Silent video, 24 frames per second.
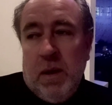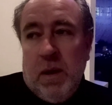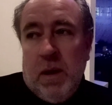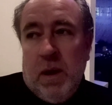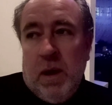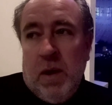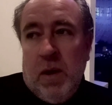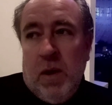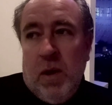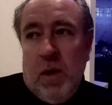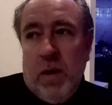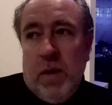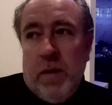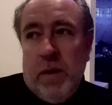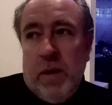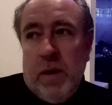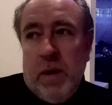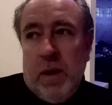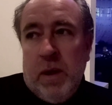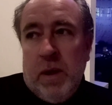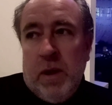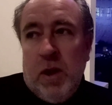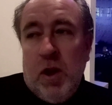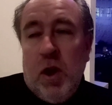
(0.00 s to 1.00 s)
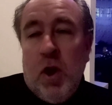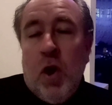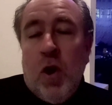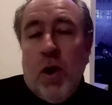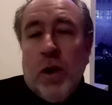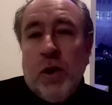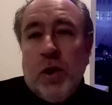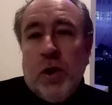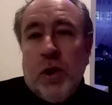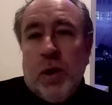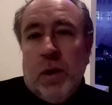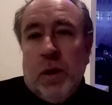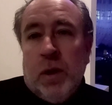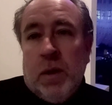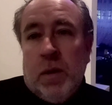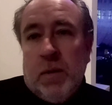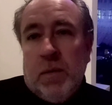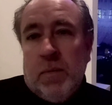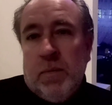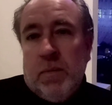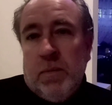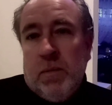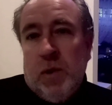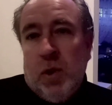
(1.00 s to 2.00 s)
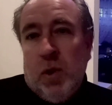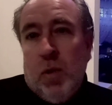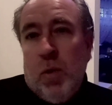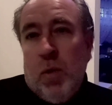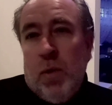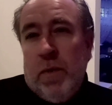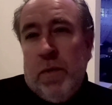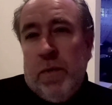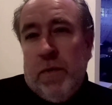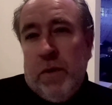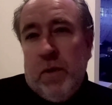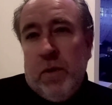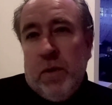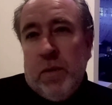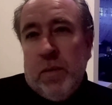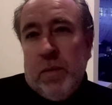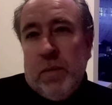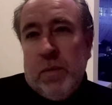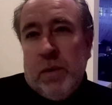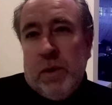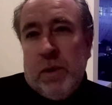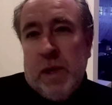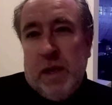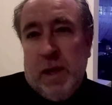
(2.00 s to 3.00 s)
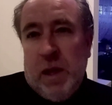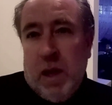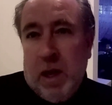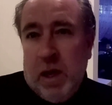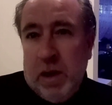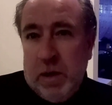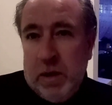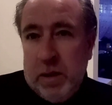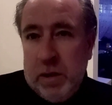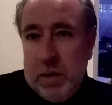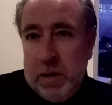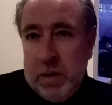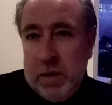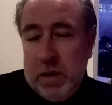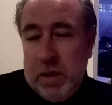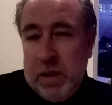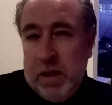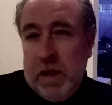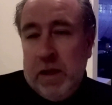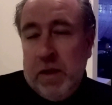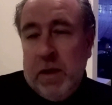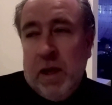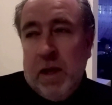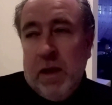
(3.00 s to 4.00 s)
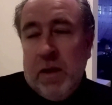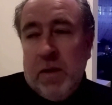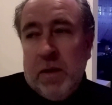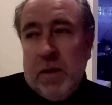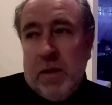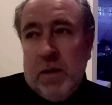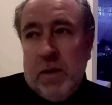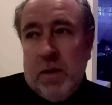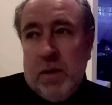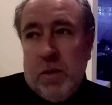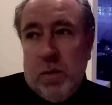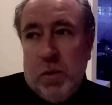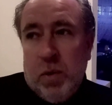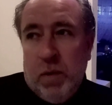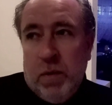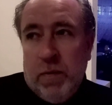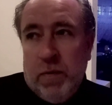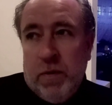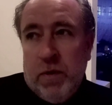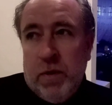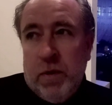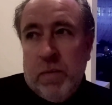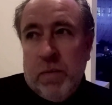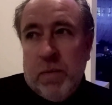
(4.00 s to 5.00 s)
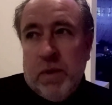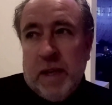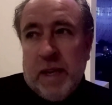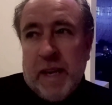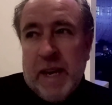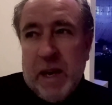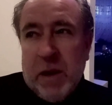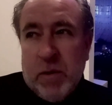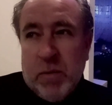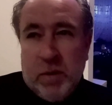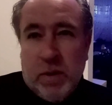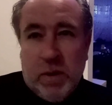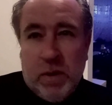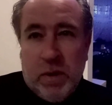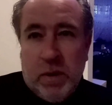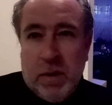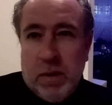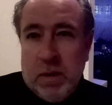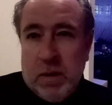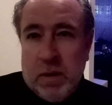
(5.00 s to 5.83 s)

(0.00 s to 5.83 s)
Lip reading: a lot of the larger law firms in London, City of London, law firms, accountants,